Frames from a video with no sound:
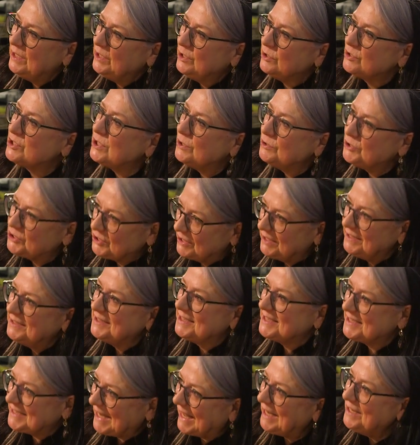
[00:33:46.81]
your social
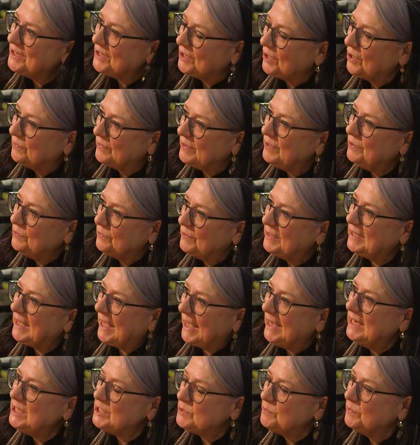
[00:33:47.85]
understanding of it, your
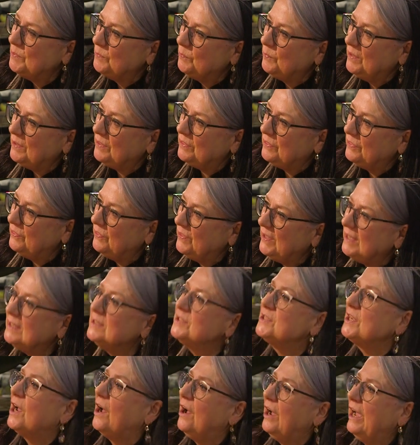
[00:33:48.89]
engagement with the
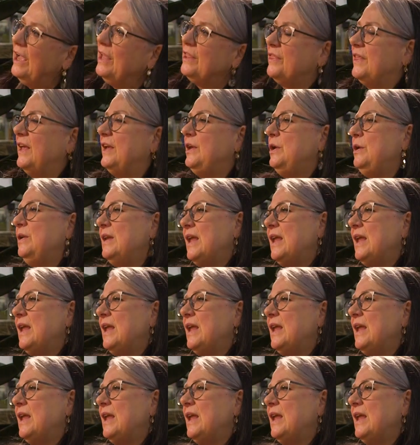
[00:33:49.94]
entire thing.